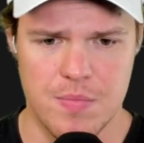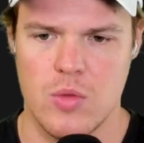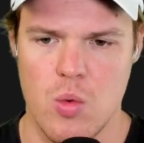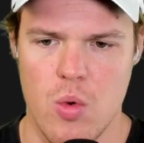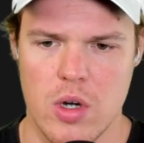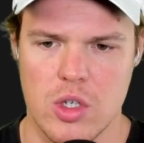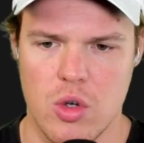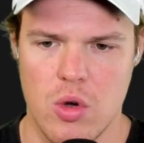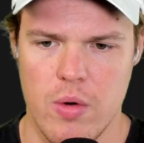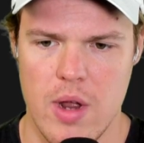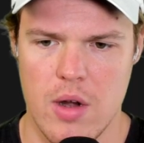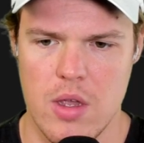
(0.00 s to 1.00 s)
We're going to scroll
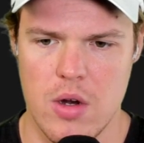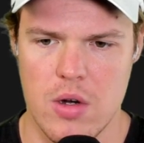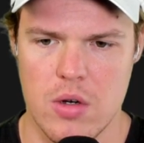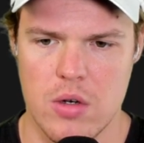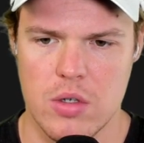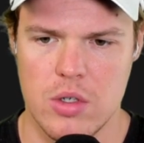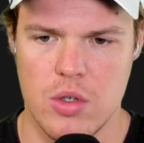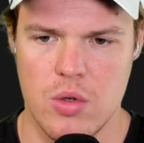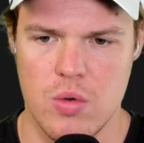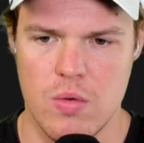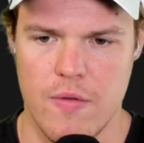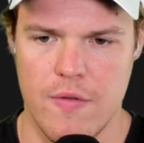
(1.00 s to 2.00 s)
down here
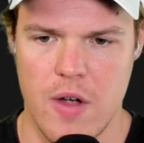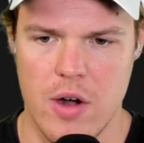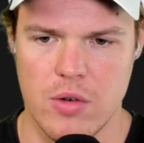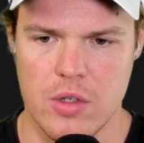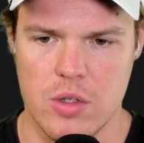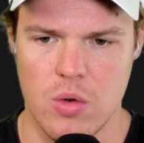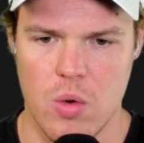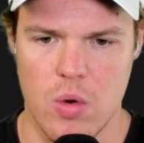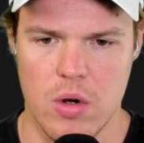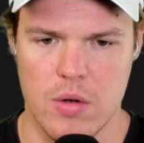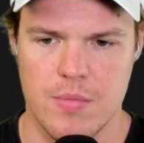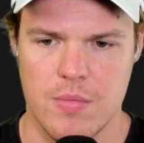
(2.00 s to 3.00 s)
to
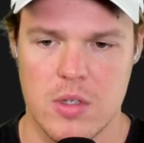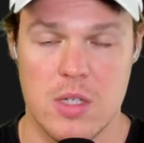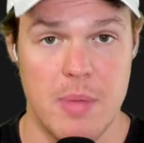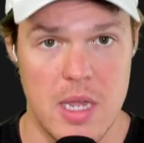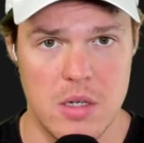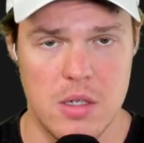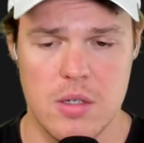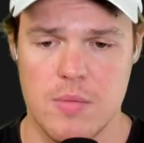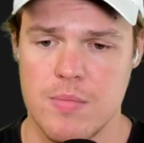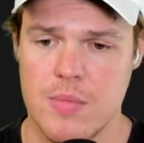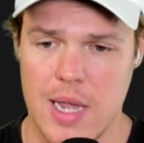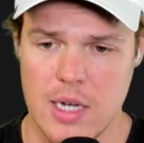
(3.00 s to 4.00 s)
Firestore, space,
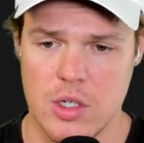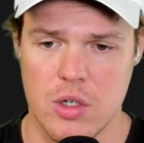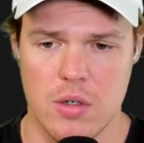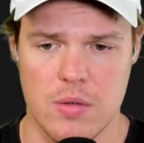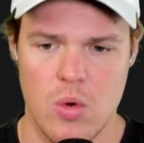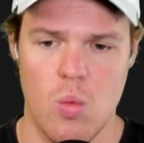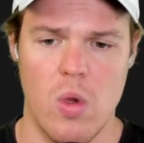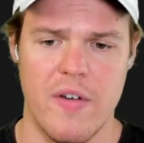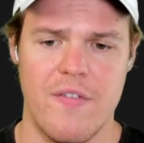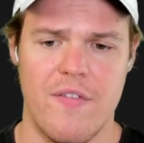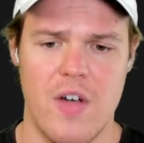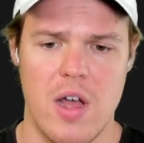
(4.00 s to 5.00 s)
enter. What
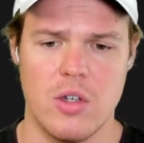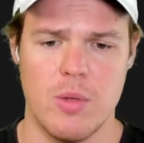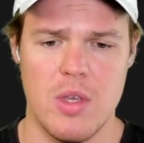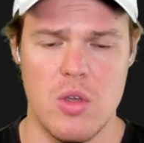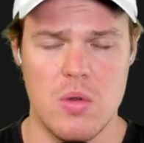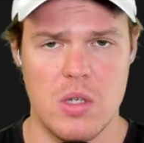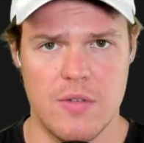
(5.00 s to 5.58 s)
file should be used as